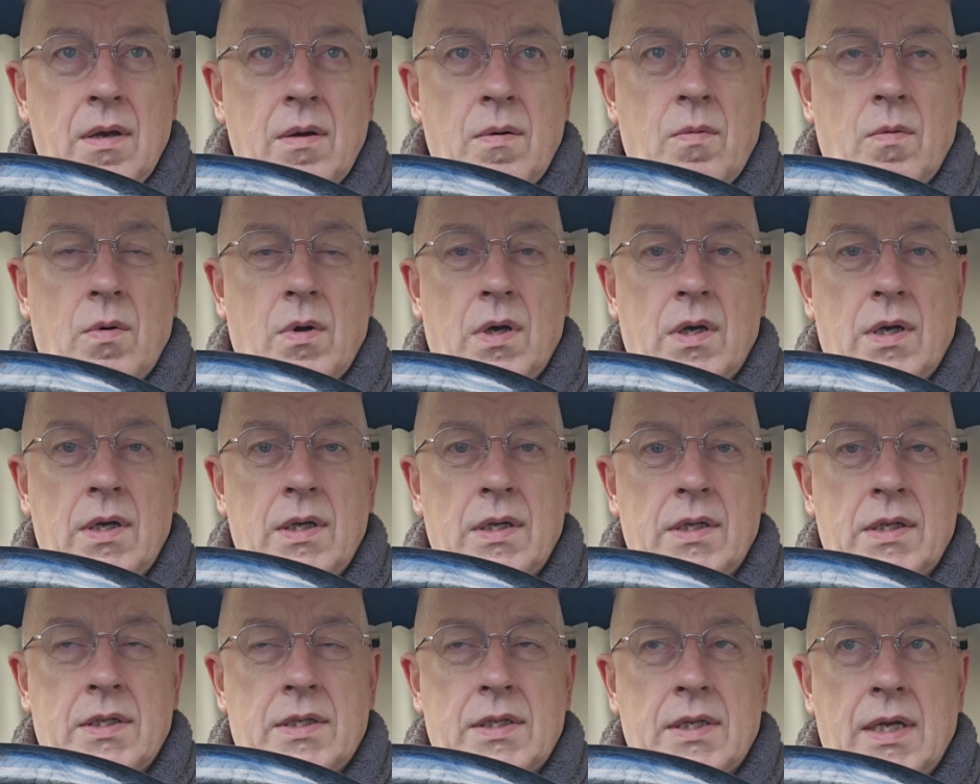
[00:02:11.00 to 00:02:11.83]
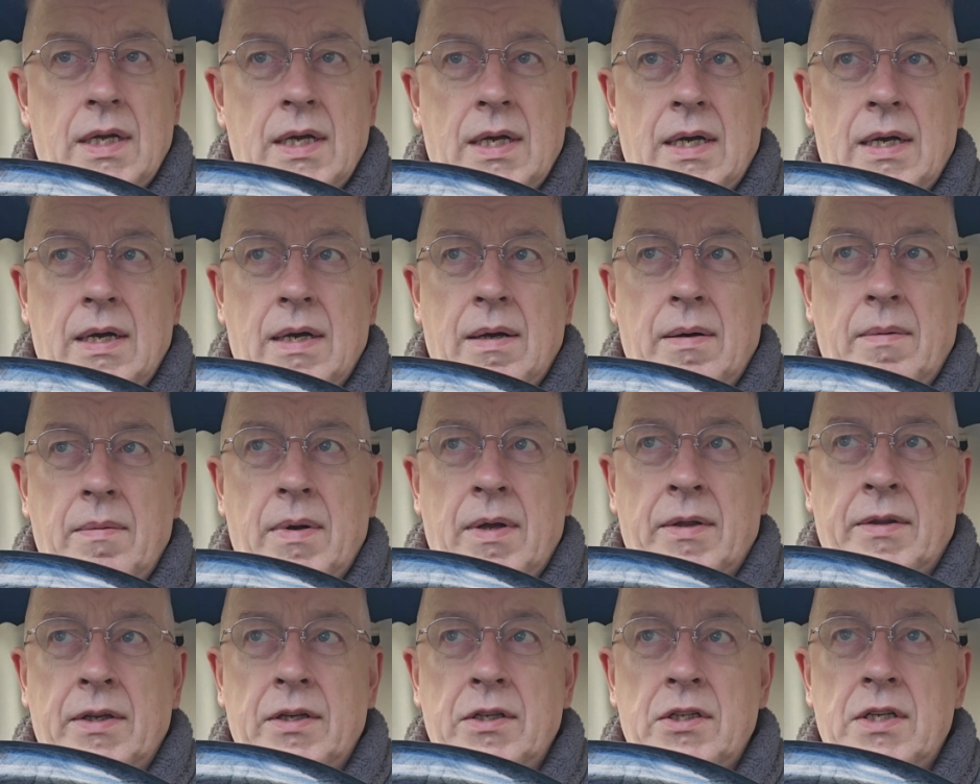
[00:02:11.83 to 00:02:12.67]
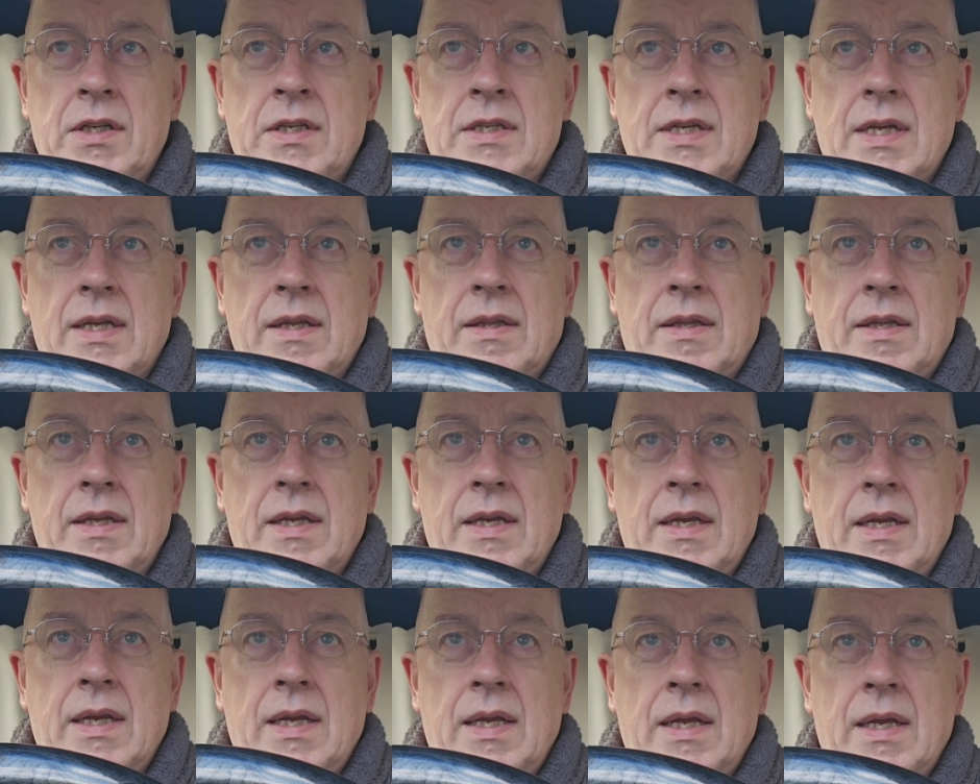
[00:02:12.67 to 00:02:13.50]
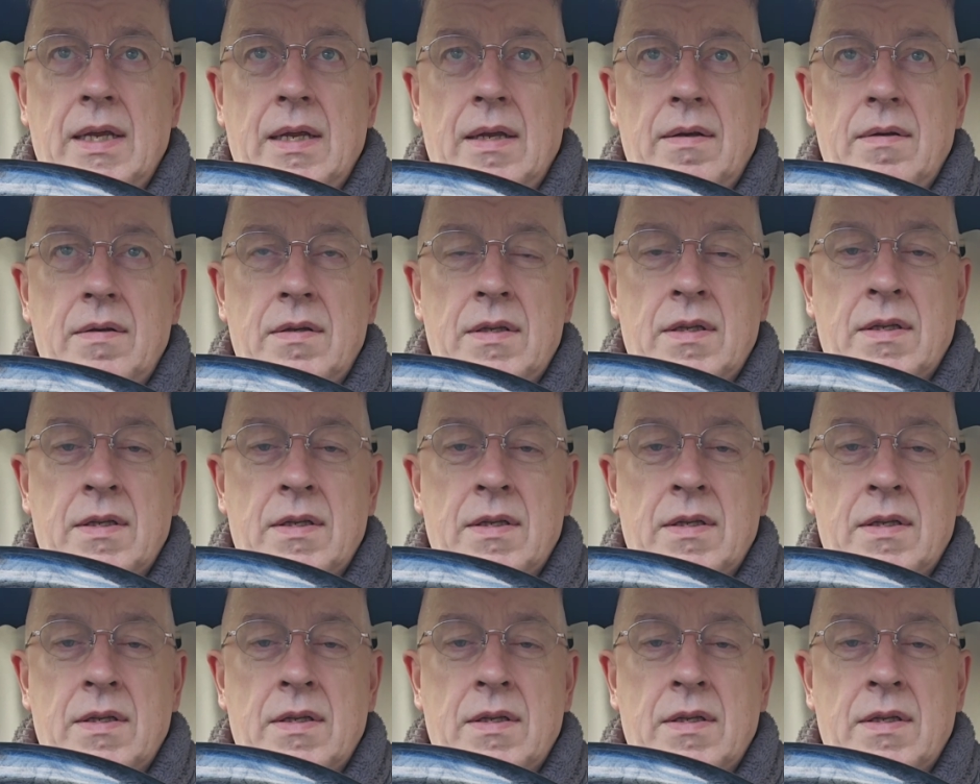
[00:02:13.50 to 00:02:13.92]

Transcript: was, I think she said the